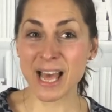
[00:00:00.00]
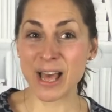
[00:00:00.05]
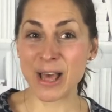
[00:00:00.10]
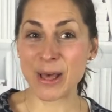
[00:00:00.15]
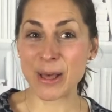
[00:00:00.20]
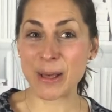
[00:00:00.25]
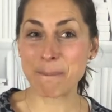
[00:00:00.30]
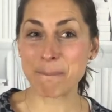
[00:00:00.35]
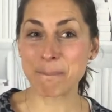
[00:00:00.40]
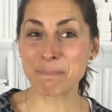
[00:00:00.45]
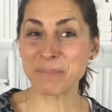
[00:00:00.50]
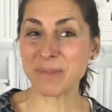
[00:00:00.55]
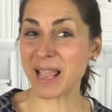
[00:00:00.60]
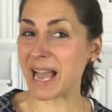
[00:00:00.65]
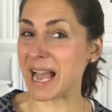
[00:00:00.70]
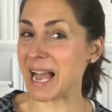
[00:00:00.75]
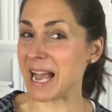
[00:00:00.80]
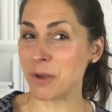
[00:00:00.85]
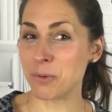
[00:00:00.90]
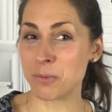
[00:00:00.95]

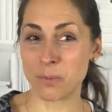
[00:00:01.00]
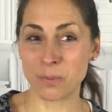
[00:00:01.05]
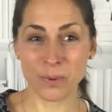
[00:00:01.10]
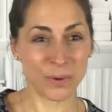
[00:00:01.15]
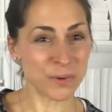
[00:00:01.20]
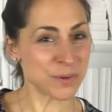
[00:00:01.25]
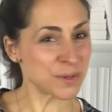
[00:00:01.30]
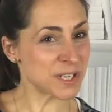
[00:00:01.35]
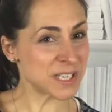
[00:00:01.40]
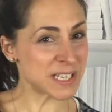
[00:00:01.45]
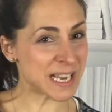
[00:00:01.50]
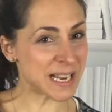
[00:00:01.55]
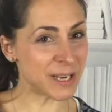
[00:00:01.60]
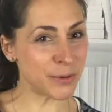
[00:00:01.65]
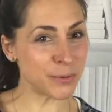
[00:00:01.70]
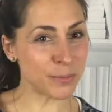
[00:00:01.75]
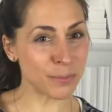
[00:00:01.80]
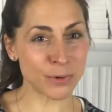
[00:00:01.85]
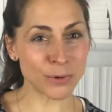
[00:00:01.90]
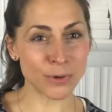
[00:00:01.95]
I won't tell
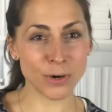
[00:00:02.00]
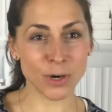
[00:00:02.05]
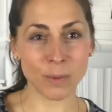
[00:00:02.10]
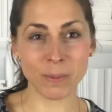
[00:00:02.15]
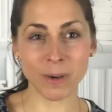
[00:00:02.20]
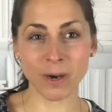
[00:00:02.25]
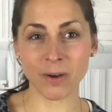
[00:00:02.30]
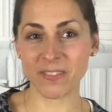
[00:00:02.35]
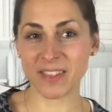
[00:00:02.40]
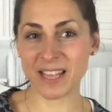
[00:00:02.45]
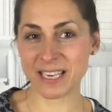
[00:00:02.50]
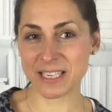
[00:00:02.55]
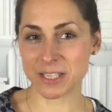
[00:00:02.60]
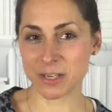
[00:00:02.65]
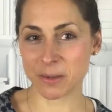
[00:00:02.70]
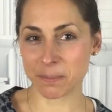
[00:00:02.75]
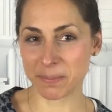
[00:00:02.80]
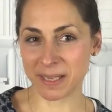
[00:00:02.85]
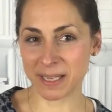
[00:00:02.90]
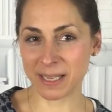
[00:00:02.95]
you more about that
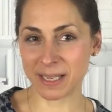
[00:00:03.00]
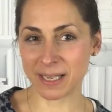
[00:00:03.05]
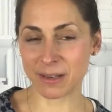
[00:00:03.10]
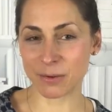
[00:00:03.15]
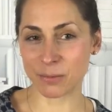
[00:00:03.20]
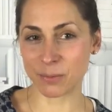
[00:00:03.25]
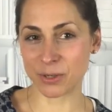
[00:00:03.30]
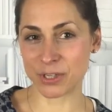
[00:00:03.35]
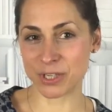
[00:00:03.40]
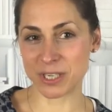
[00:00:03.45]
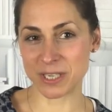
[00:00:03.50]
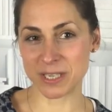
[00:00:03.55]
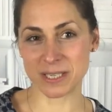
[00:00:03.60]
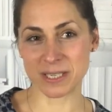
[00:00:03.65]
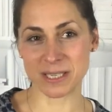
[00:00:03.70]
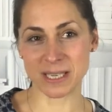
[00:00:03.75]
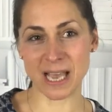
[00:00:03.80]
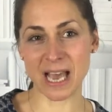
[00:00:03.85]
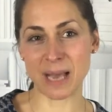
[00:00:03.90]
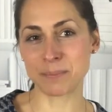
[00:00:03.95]
topic, which
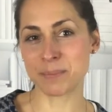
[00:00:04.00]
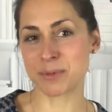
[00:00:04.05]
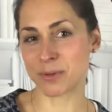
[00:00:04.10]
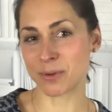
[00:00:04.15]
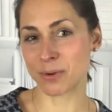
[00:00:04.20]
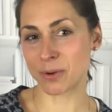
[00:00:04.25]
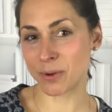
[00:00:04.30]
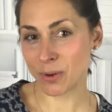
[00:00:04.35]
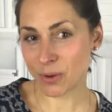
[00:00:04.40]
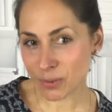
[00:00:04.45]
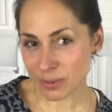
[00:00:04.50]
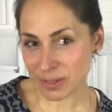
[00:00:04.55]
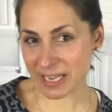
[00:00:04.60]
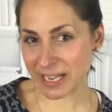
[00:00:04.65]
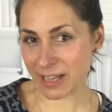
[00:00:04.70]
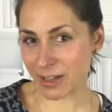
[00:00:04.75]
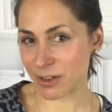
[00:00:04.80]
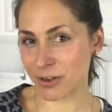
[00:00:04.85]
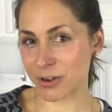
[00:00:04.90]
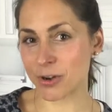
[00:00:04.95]
is
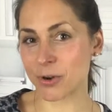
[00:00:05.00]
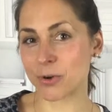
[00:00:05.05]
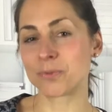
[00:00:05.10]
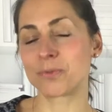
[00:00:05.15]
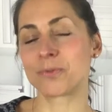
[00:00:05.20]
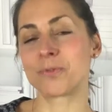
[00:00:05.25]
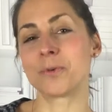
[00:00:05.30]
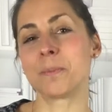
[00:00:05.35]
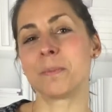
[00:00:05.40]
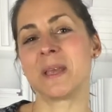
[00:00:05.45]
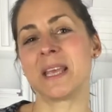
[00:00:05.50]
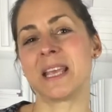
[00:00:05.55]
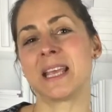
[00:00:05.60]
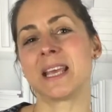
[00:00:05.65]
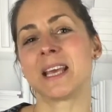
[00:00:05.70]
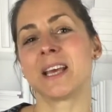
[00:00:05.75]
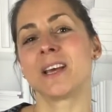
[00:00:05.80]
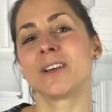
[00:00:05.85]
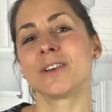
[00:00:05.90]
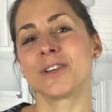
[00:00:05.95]
absolutely unknown for
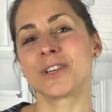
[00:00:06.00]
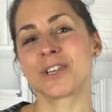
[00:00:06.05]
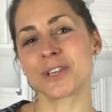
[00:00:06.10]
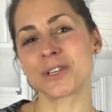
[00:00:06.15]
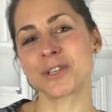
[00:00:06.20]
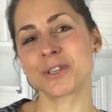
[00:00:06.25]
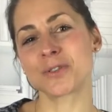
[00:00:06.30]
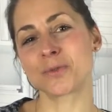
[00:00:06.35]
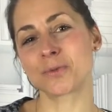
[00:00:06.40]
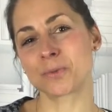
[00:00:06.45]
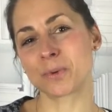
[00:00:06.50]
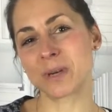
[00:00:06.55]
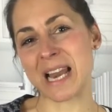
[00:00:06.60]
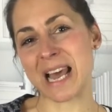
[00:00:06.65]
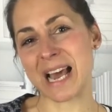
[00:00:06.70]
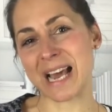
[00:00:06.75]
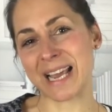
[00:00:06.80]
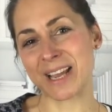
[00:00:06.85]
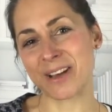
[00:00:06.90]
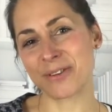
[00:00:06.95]
me. Just
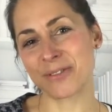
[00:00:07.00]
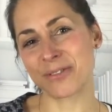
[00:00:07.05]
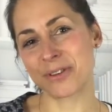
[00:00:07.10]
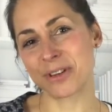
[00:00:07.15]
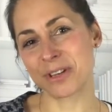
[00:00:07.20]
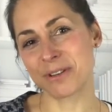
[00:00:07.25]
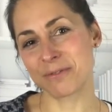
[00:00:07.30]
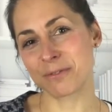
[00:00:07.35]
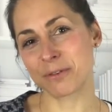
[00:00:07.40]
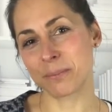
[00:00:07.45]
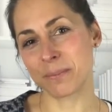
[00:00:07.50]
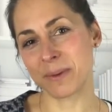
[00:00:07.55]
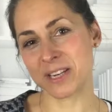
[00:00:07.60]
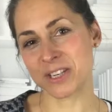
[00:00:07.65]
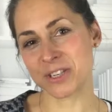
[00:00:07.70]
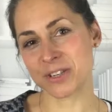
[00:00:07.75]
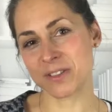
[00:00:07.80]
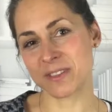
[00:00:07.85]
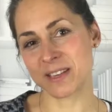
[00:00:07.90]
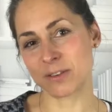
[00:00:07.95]
rely on the
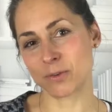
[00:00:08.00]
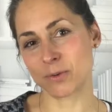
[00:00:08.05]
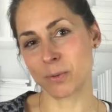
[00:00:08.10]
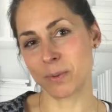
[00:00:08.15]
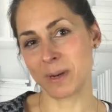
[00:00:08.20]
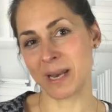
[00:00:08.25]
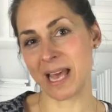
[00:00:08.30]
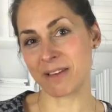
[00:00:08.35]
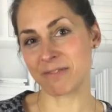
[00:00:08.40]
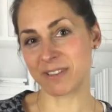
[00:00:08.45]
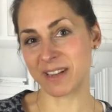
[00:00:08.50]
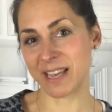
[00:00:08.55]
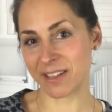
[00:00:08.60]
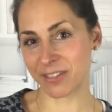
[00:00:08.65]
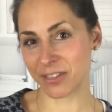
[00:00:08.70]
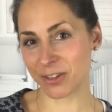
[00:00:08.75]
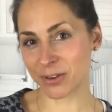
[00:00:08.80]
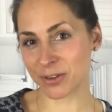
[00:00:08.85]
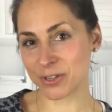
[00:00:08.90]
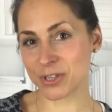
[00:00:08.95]
information that we will have
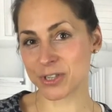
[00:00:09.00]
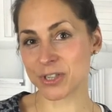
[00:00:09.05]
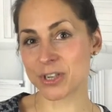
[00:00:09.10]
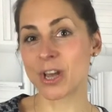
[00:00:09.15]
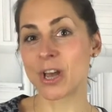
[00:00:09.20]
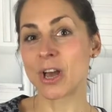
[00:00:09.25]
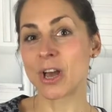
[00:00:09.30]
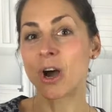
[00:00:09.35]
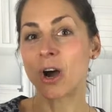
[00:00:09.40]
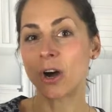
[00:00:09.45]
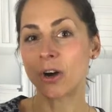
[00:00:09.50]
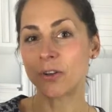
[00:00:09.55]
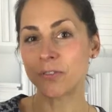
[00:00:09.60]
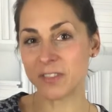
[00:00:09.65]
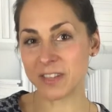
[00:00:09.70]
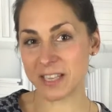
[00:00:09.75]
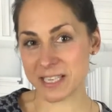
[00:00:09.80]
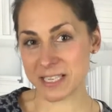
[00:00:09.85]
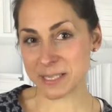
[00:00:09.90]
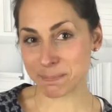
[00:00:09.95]
gathered on
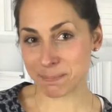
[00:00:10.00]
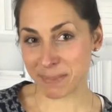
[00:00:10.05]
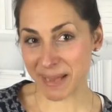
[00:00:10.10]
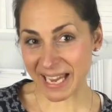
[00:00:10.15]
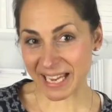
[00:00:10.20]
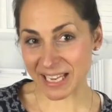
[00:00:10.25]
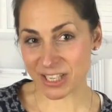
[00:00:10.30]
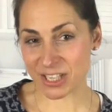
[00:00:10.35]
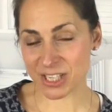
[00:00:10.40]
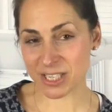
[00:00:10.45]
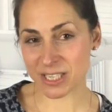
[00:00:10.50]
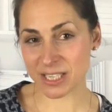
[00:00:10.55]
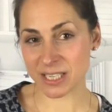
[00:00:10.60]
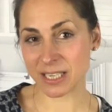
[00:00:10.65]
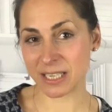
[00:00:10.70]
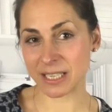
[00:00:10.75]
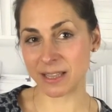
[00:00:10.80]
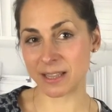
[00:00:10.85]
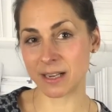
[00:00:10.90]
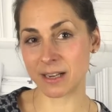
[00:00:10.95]
this page
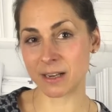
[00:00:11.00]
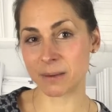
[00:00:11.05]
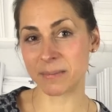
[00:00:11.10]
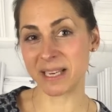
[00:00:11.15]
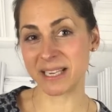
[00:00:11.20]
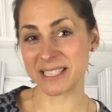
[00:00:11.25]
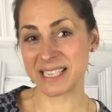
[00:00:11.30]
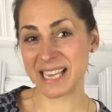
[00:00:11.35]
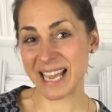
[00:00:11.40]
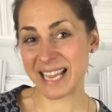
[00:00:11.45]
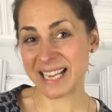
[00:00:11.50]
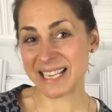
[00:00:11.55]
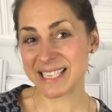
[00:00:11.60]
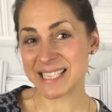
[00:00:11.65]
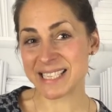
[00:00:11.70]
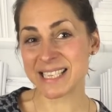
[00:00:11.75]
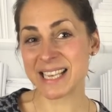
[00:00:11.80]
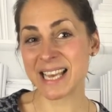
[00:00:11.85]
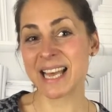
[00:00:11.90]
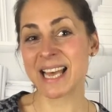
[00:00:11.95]
in the coming
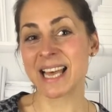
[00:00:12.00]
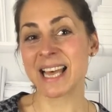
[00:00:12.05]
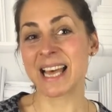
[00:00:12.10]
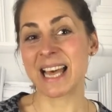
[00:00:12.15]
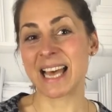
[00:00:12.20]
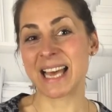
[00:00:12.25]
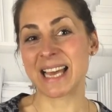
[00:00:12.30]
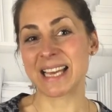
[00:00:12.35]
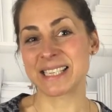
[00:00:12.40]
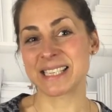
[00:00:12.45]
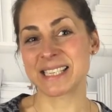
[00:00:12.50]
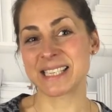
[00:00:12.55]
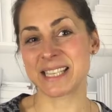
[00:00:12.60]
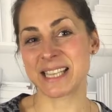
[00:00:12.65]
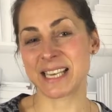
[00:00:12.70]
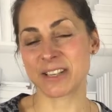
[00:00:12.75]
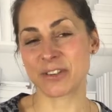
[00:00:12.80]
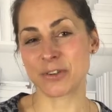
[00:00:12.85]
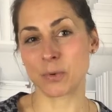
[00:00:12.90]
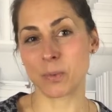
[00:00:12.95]
days, and
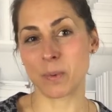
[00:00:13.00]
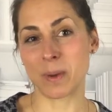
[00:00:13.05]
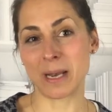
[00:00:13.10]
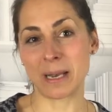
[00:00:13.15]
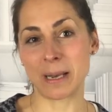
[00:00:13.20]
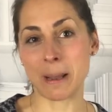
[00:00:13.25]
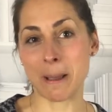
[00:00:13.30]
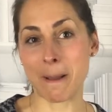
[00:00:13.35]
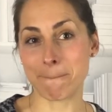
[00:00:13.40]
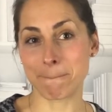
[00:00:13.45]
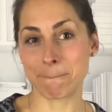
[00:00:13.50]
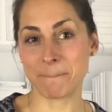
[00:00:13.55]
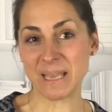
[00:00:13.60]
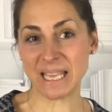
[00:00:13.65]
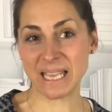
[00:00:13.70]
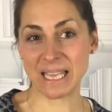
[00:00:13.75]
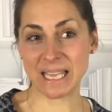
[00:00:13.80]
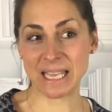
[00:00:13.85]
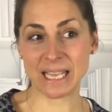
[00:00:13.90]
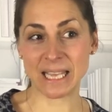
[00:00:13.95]
that you will
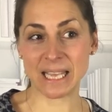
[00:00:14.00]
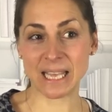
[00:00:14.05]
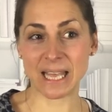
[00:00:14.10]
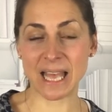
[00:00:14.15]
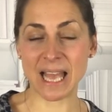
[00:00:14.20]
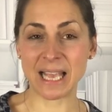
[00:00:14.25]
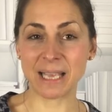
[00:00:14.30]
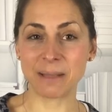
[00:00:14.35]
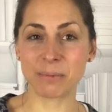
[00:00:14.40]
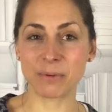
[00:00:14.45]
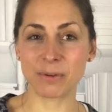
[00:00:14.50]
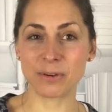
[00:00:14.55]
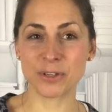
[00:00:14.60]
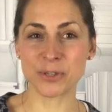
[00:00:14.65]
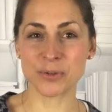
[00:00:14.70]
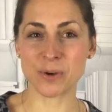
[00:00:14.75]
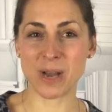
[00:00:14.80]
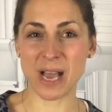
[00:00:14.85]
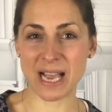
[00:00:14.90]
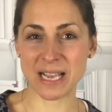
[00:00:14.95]
be able
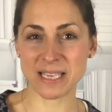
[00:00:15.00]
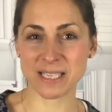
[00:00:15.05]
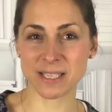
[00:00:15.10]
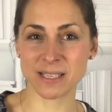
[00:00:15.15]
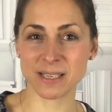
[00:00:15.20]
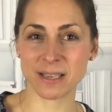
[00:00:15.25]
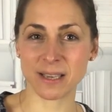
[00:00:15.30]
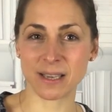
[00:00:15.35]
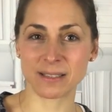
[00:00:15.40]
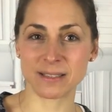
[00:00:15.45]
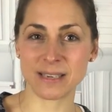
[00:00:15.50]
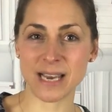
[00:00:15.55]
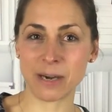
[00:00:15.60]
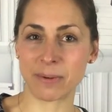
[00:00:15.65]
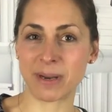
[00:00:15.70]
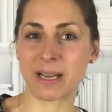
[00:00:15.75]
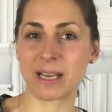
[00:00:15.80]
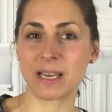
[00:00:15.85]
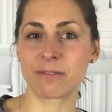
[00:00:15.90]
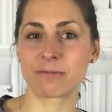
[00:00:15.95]
to ask
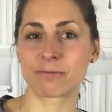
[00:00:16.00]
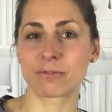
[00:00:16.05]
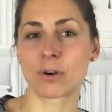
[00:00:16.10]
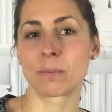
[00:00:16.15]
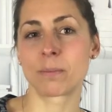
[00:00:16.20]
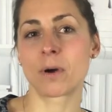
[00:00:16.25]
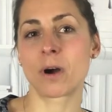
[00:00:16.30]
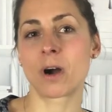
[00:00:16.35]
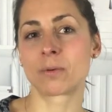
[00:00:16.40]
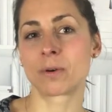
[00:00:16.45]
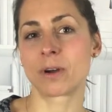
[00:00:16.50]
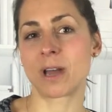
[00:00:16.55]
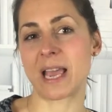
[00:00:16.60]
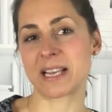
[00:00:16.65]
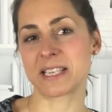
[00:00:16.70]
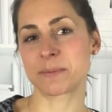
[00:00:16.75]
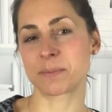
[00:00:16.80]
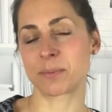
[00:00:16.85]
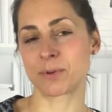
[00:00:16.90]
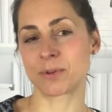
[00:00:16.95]
directly from our
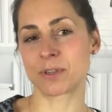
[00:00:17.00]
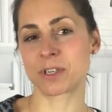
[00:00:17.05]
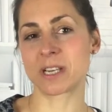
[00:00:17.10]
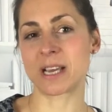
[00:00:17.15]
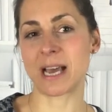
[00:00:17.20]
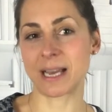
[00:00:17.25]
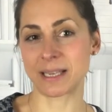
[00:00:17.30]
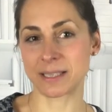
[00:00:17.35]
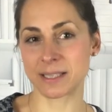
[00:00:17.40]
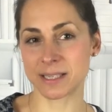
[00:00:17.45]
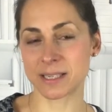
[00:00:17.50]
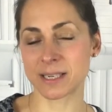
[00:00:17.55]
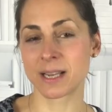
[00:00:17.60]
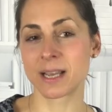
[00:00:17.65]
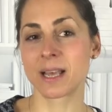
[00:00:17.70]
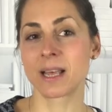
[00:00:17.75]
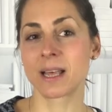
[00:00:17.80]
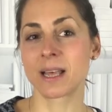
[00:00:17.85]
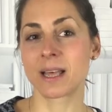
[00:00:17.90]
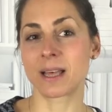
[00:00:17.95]
expert at
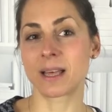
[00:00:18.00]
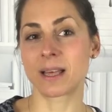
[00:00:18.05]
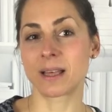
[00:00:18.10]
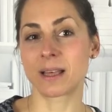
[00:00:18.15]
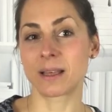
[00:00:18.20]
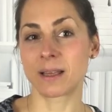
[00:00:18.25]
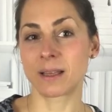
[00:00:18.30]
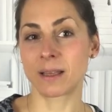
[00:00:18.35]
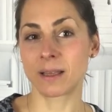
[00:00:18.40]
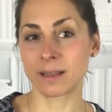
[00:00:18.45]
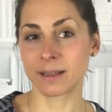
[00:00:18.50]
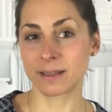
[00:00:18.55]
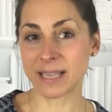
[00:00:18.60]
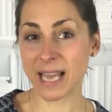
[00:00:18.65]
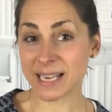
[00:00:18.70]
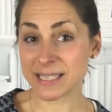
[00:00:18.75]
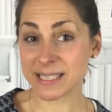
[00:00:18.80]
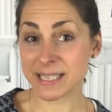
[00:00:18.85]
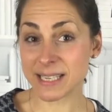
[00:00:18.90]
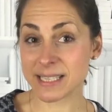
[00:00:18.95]

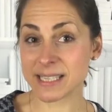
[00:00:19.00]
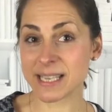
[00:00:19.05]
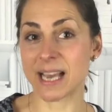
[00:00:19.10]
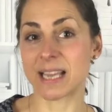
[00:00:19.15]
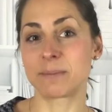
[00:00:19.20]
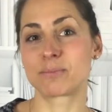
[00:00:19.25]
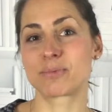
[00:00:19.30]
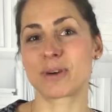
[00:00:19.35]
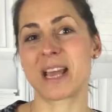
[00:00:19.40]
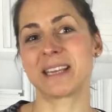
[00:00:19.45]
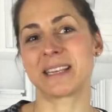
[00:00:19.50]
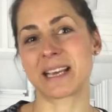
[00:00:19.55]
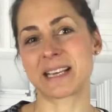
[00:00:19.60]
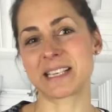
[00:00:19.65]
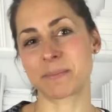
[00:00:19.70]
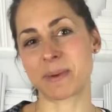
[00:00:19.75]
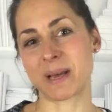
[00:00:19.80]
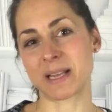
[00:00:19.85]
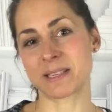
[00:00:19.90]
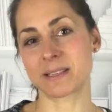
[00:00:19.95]

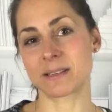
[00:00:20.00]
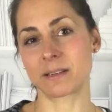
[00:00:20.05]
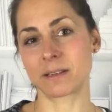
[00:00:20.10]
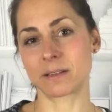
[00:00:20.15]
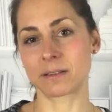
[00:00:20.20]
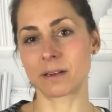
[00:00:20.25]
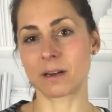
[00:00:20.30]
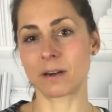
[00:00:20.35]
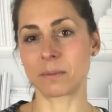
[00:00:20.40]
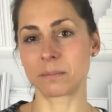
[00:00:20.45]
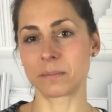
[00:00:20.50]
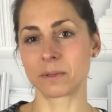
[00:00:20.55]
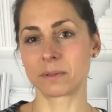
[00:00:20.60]
taxes@brightexpats.com.